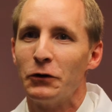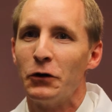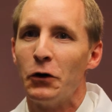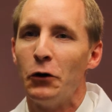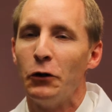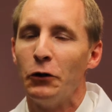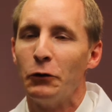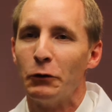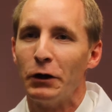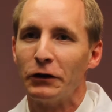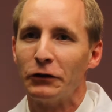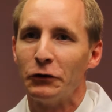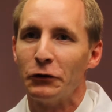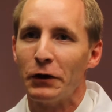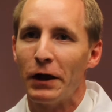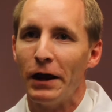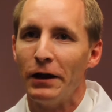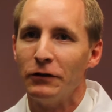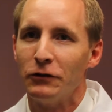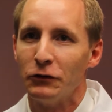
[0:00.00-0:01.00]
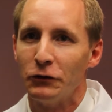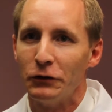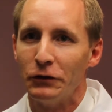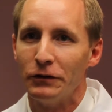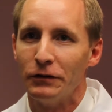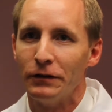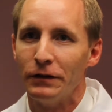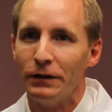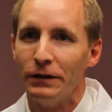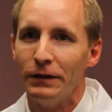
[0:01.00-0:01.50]
colorectal cancer
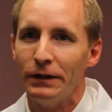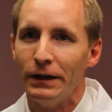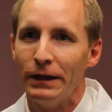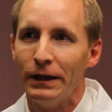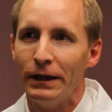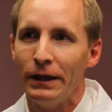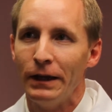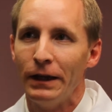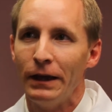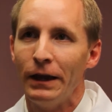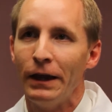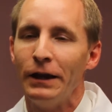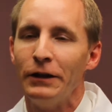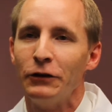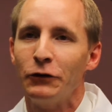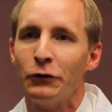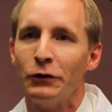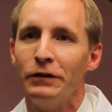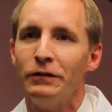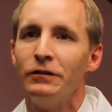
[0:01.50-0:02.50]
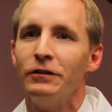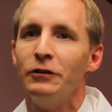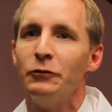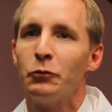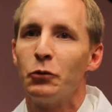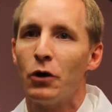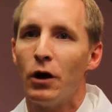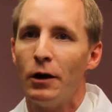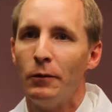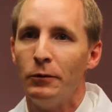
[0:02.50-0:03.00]
is an increasing
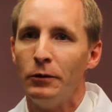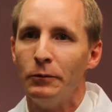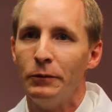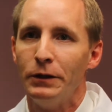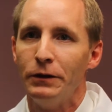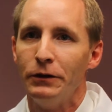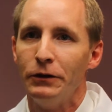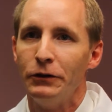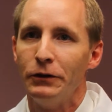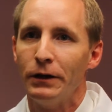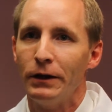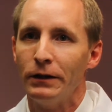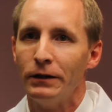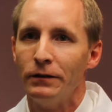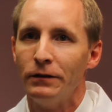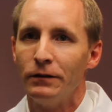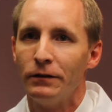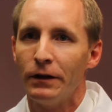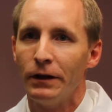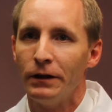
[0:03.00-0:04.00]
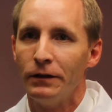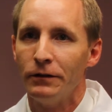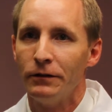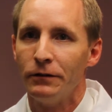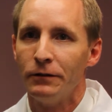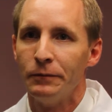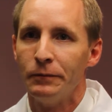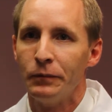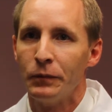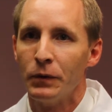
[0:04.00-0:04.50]
problem in the United
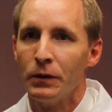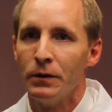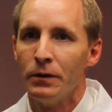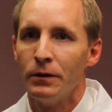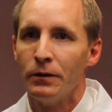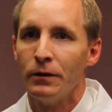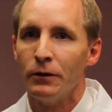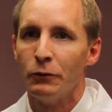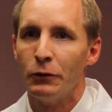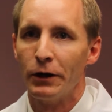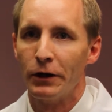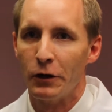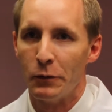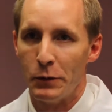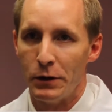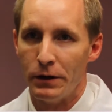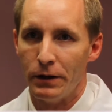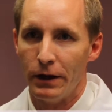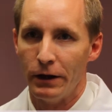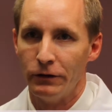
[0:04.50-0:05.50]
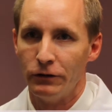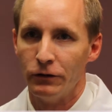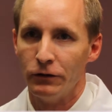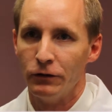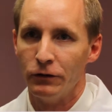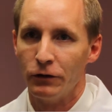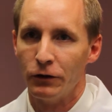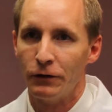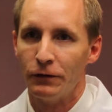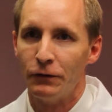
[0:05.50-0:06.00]
States. The
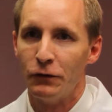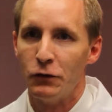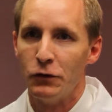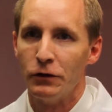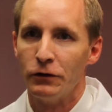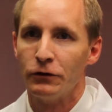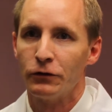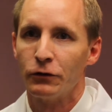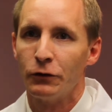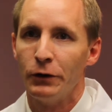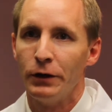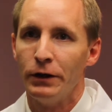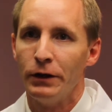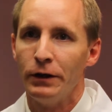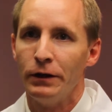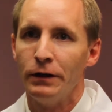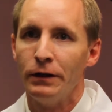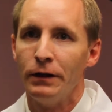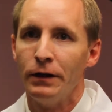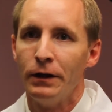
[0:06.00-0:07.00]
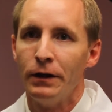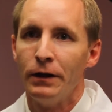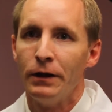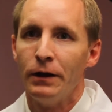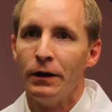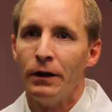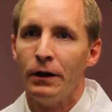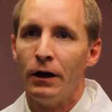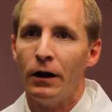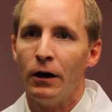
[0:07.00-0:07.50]
recommendations are for screening
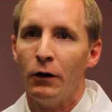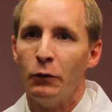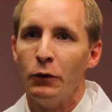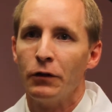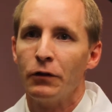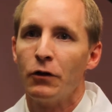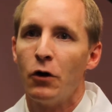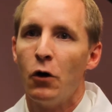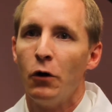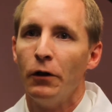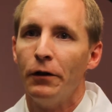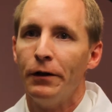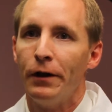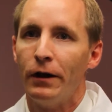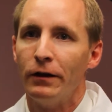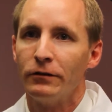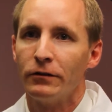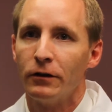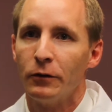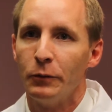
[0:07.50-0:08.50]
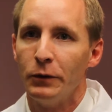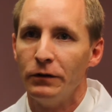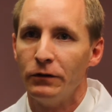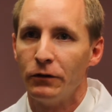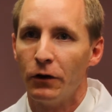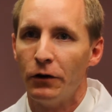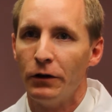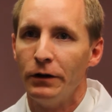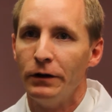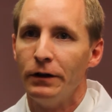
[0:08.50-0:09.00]
uh, with colonoscopy
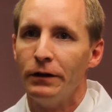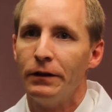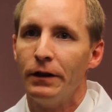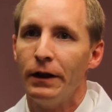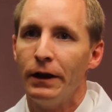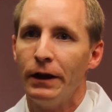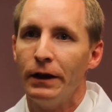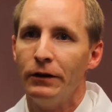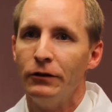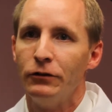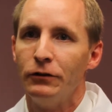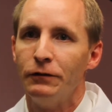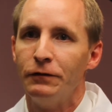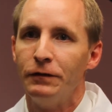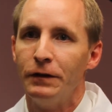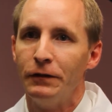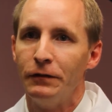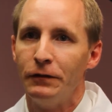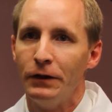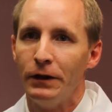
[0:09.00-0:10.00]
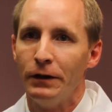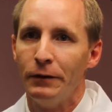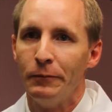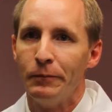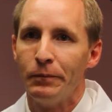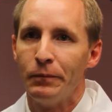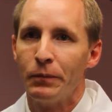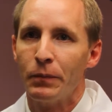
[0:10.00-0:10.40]
starting at the age of 50